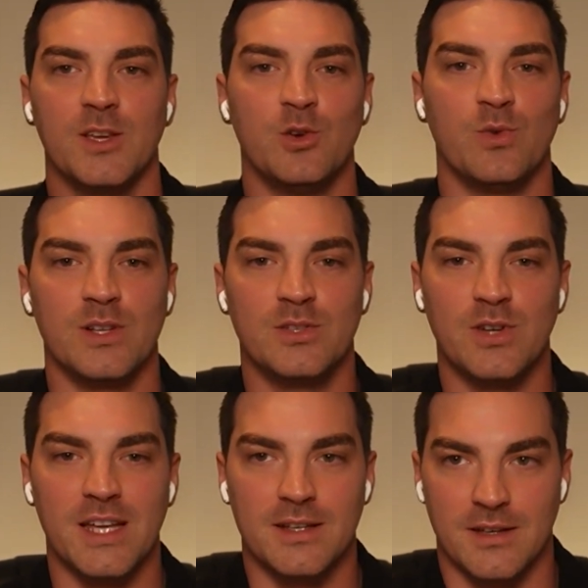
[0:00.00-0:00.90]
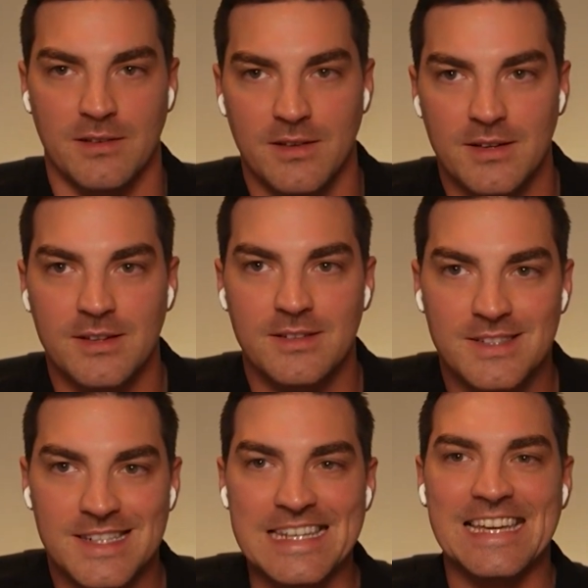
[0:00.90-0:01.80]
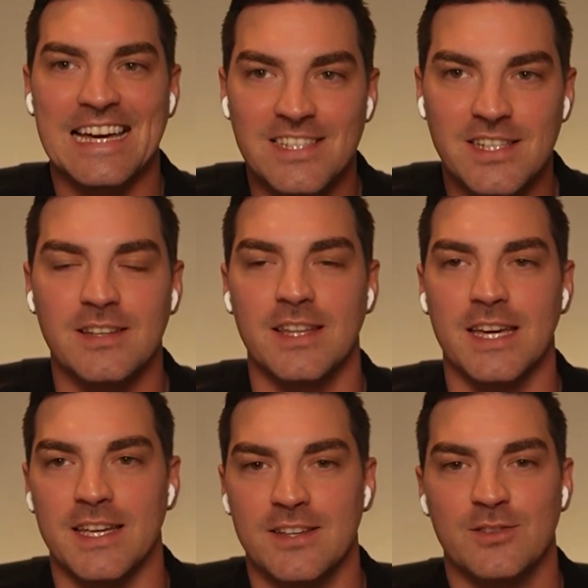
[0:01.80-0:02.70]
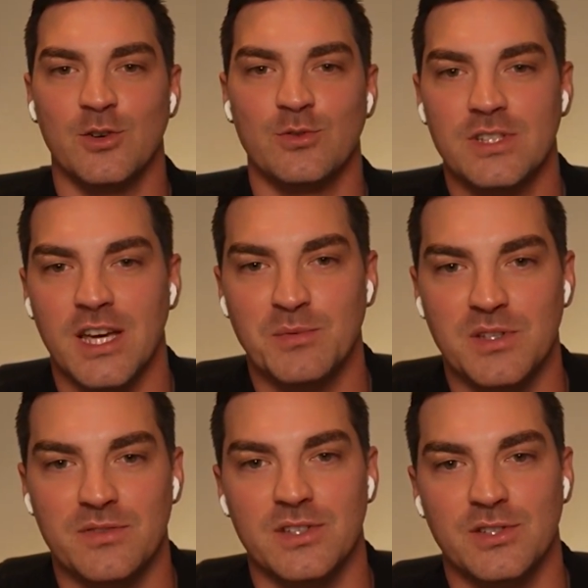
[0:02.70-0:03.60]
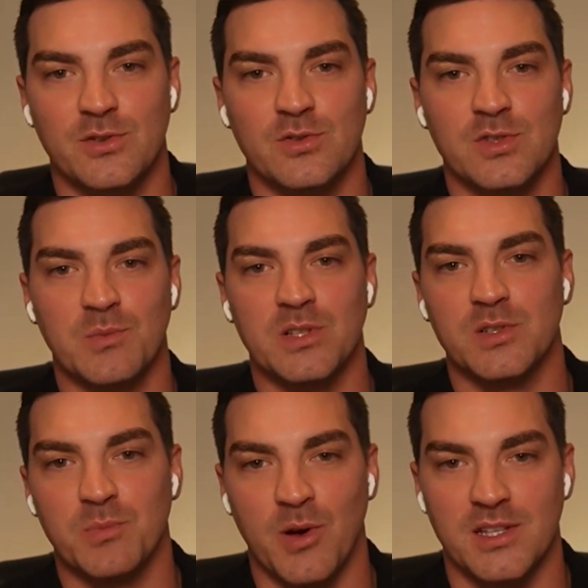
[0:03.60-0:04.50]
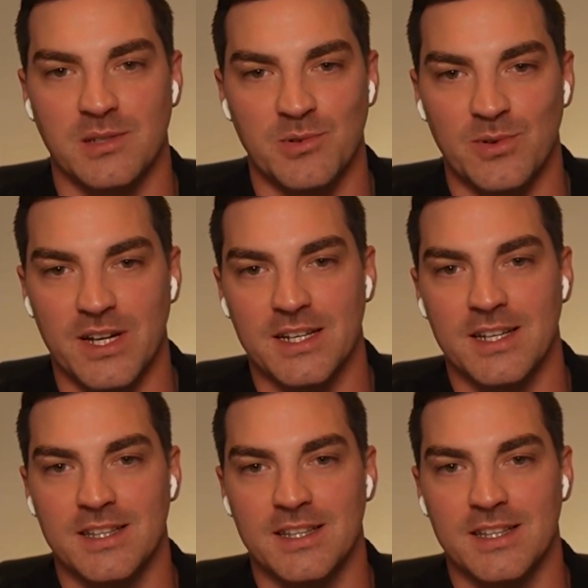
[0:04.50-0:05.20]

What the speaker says: you want to try to de-escalate those types of concerns as much as possible, right?